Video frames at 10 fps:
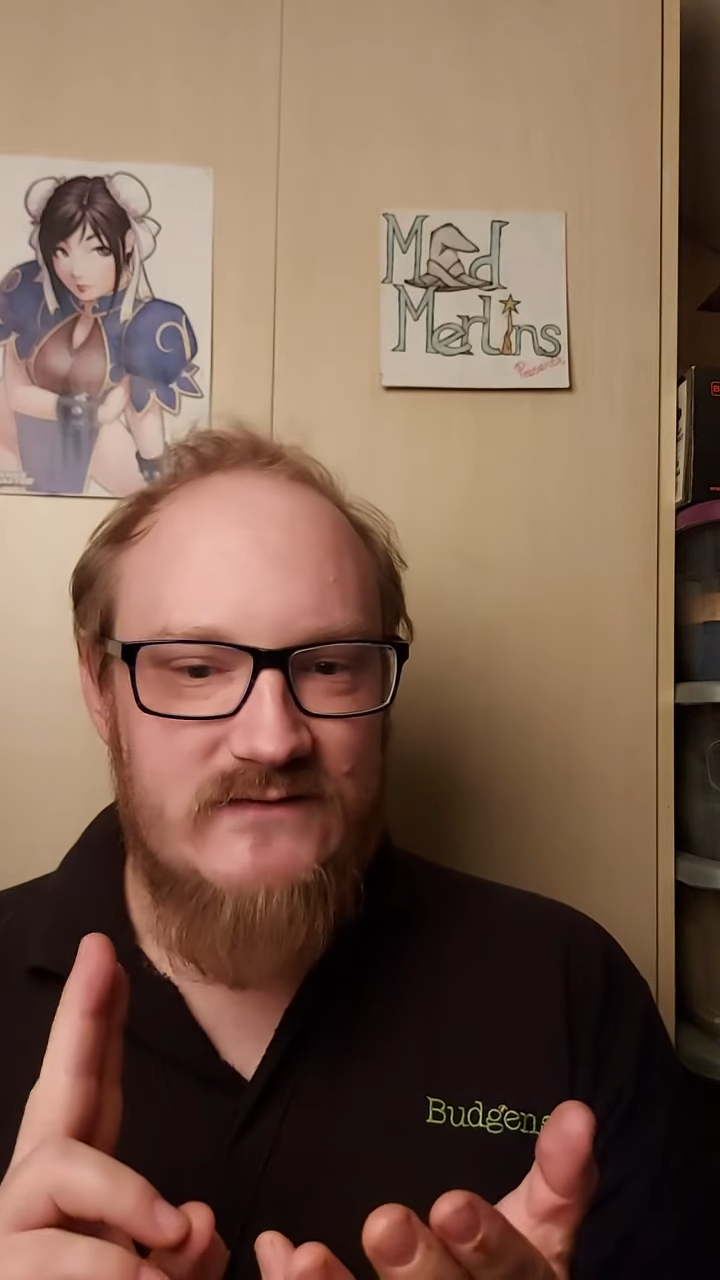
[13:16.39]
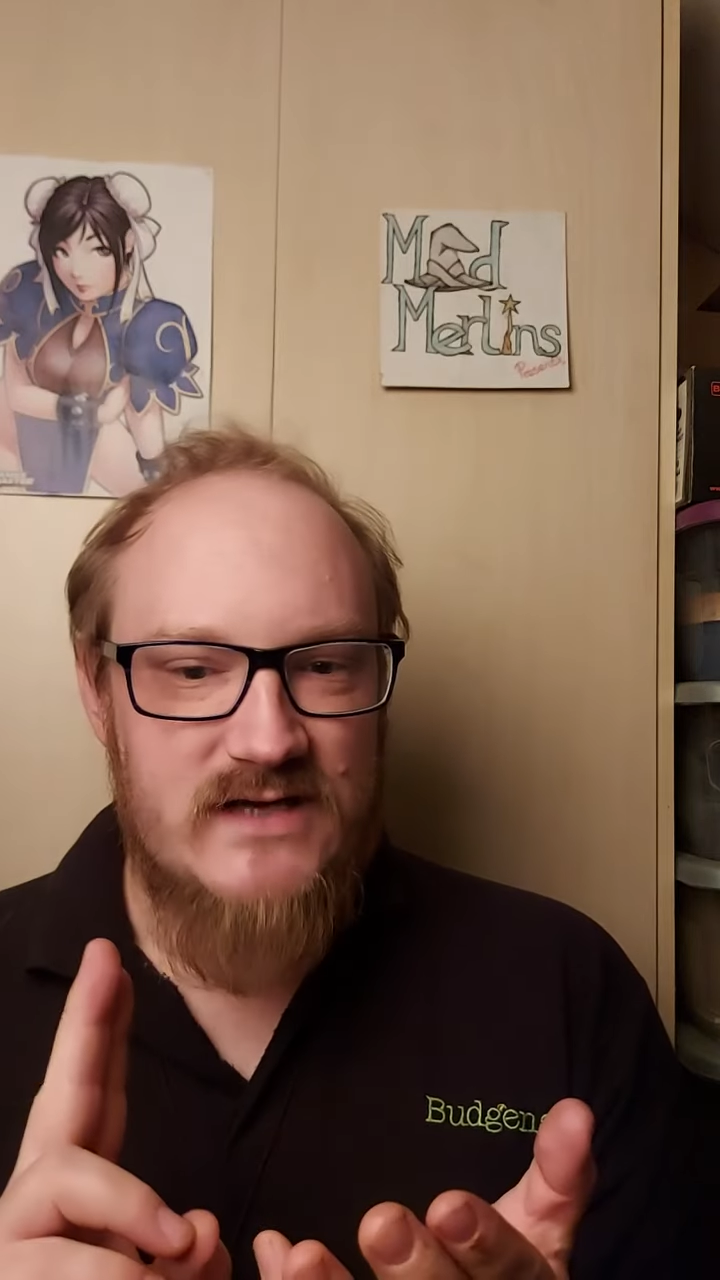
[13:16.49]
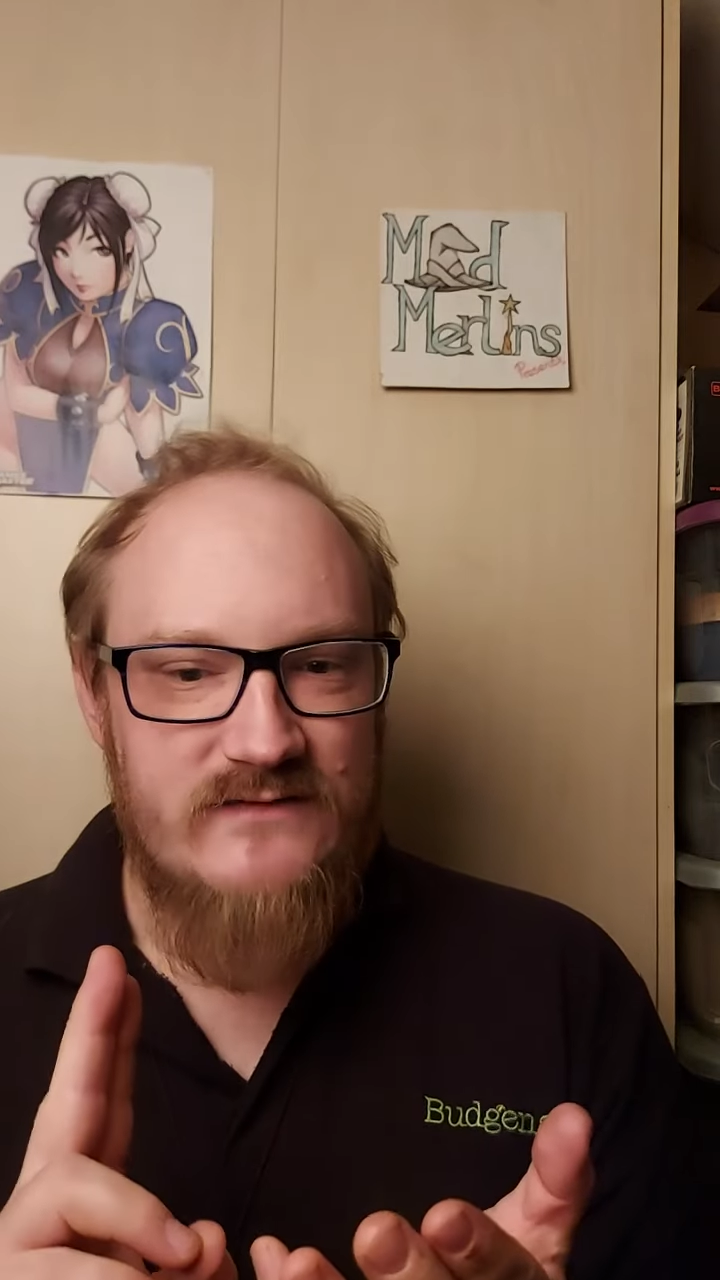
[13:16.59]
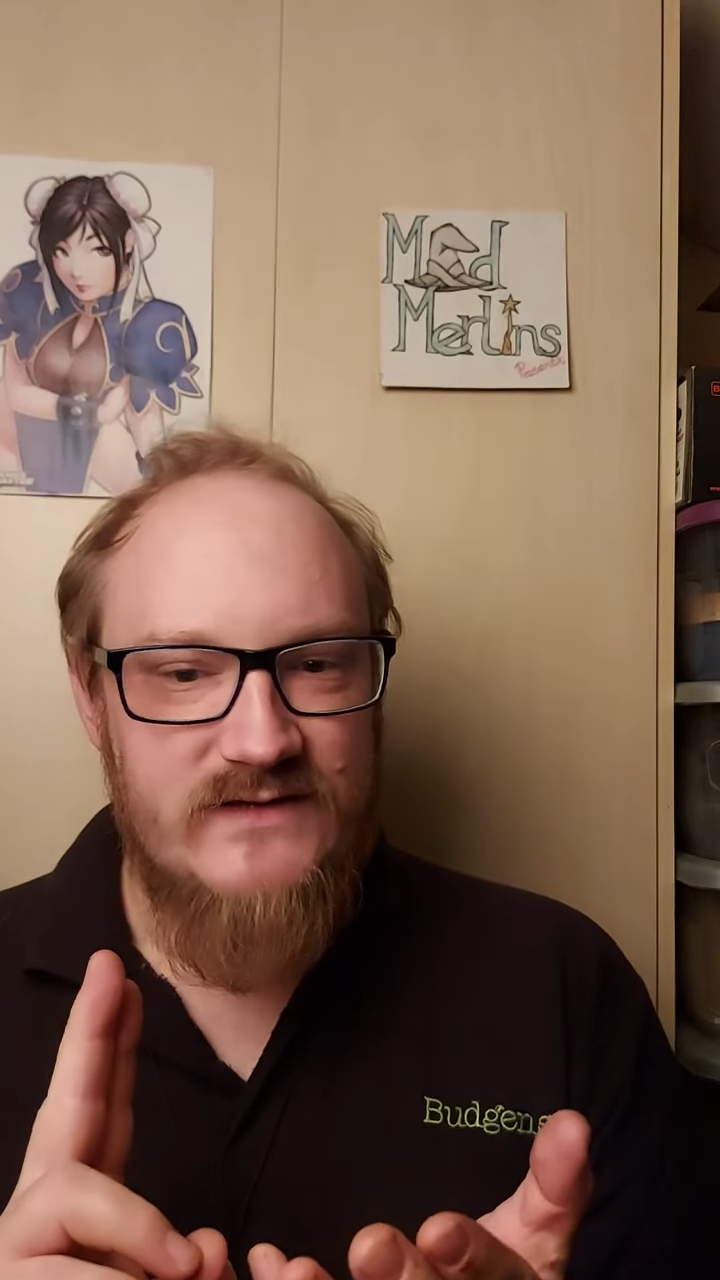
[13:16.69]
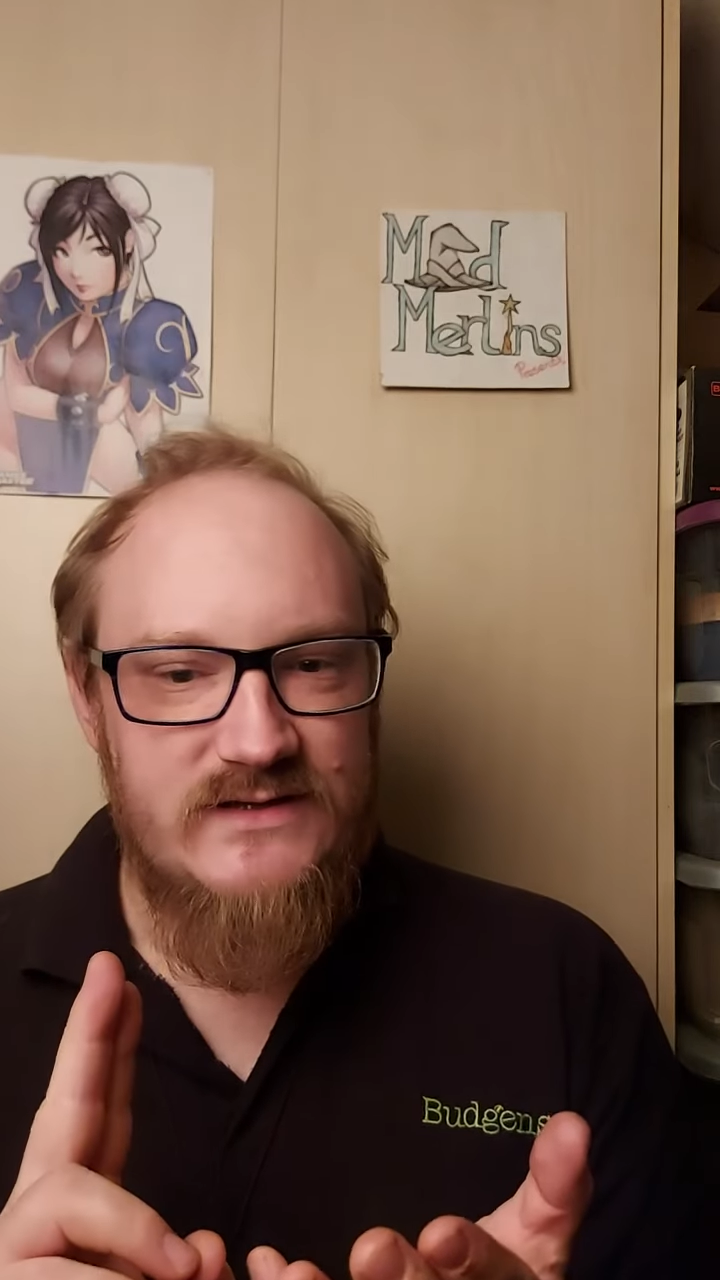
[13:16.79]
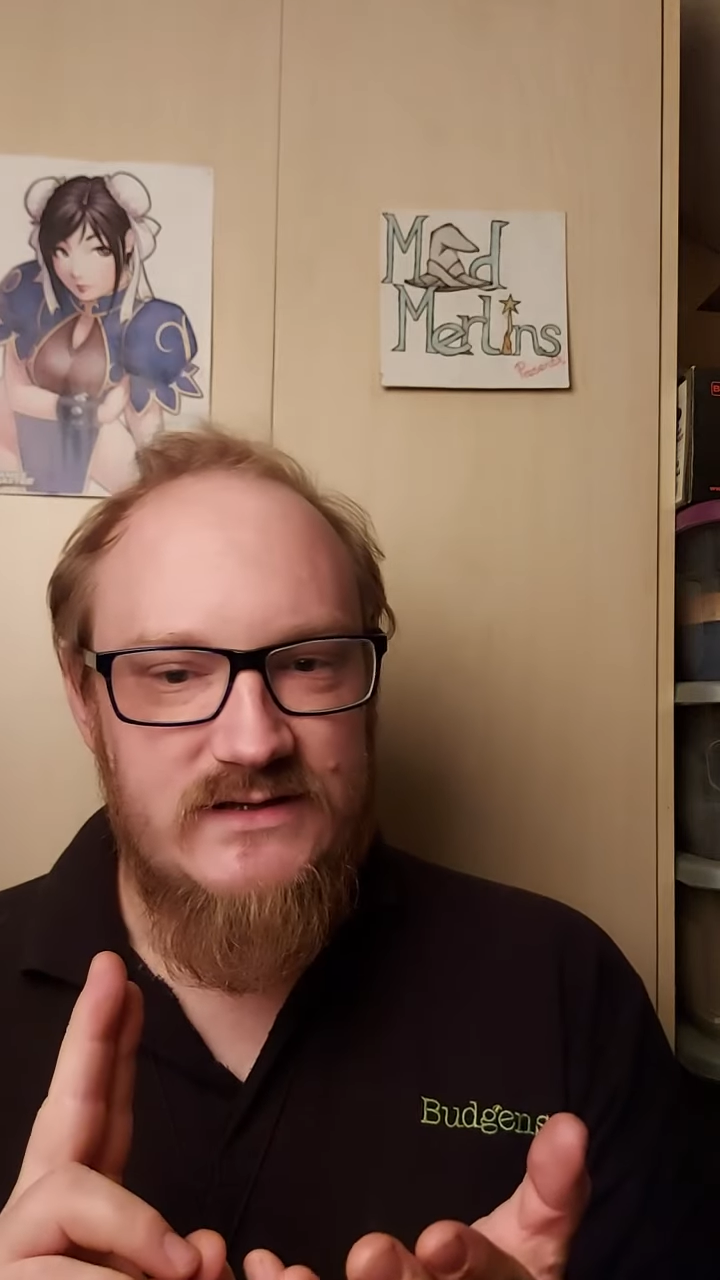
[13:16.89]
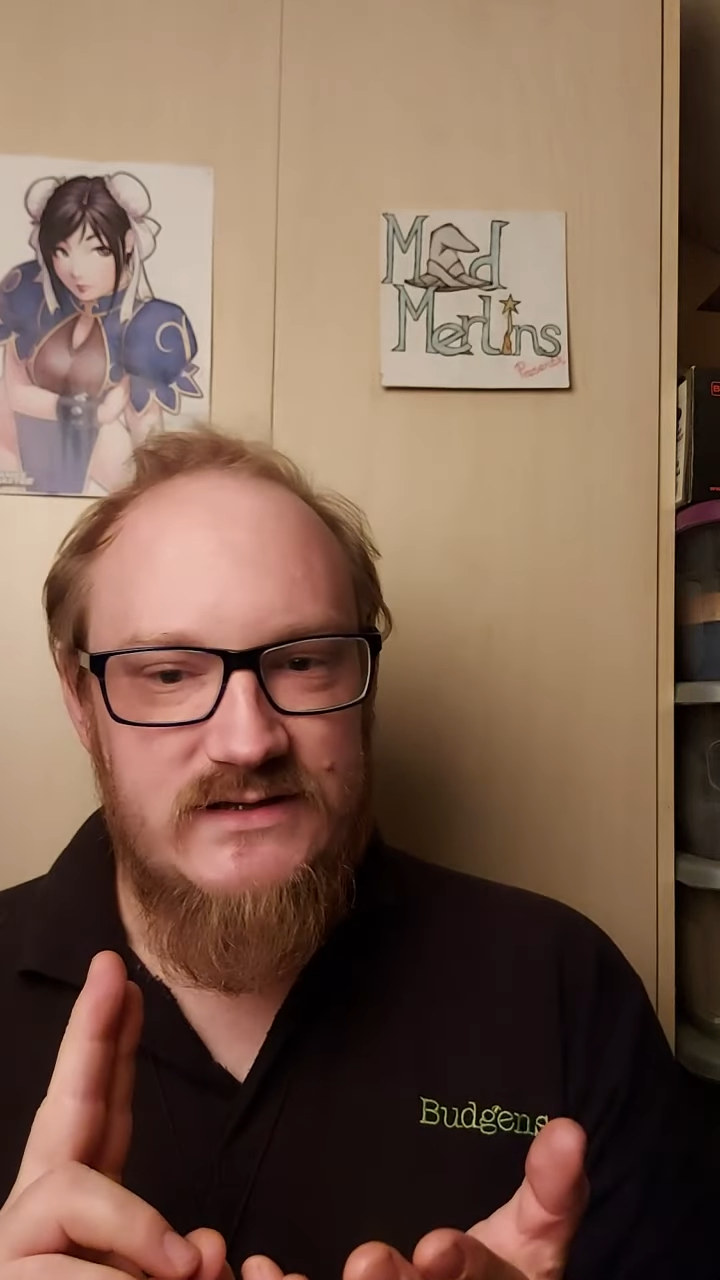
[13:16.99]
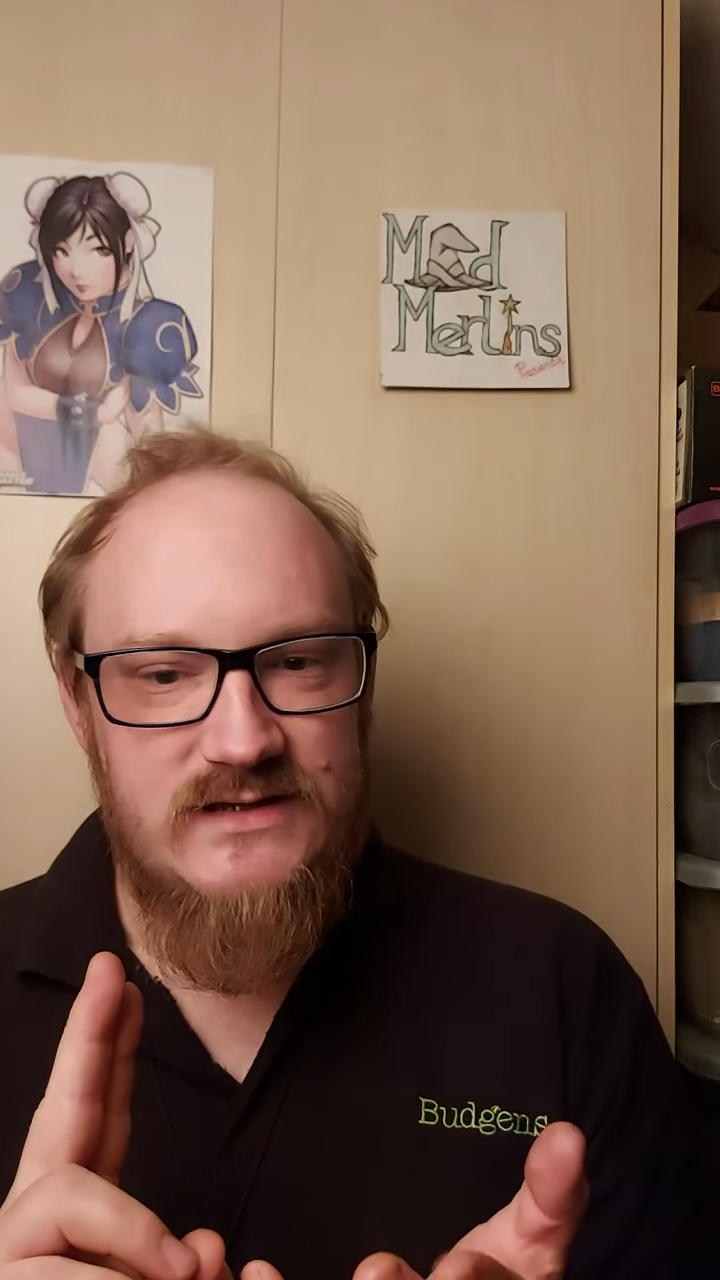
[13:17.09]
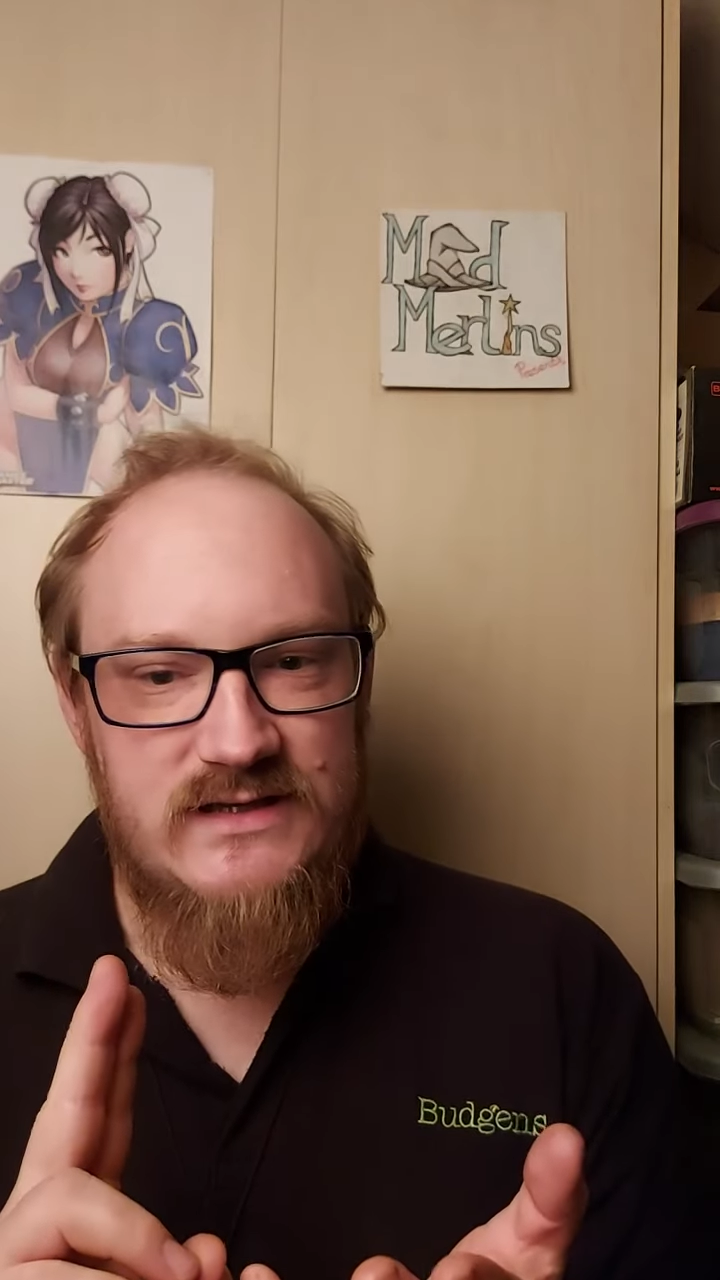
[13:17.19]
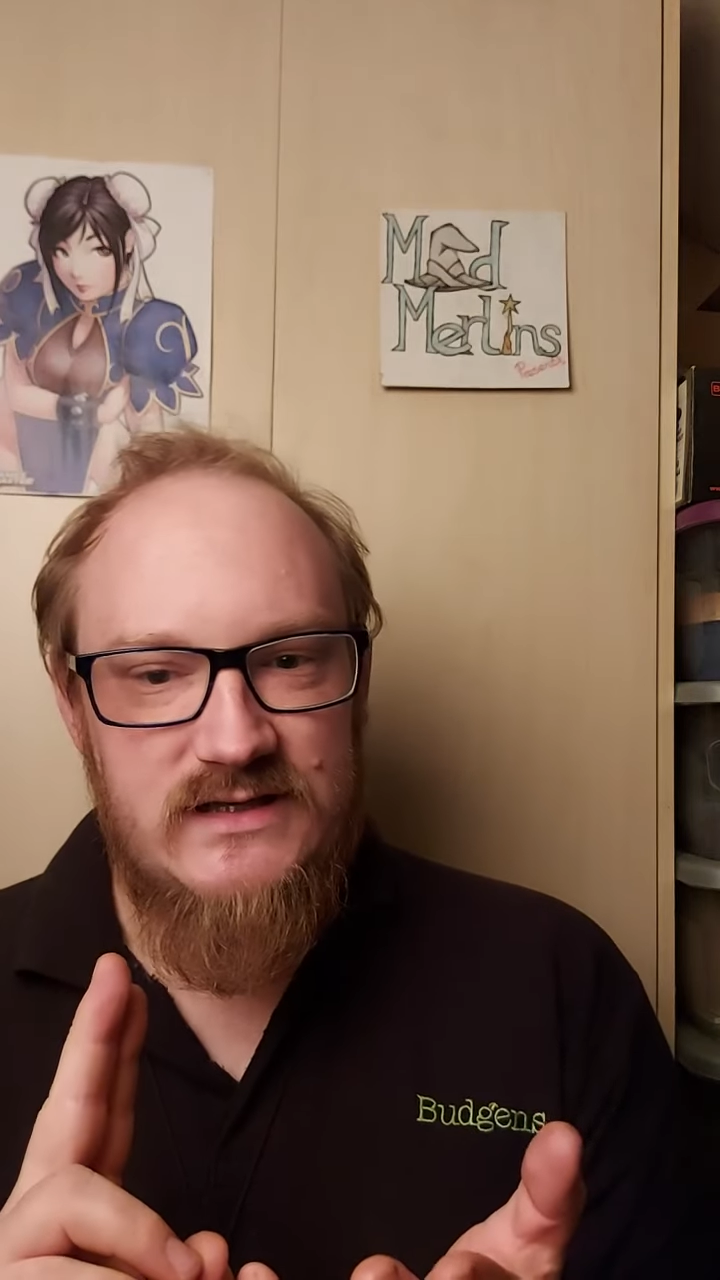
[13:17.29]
covered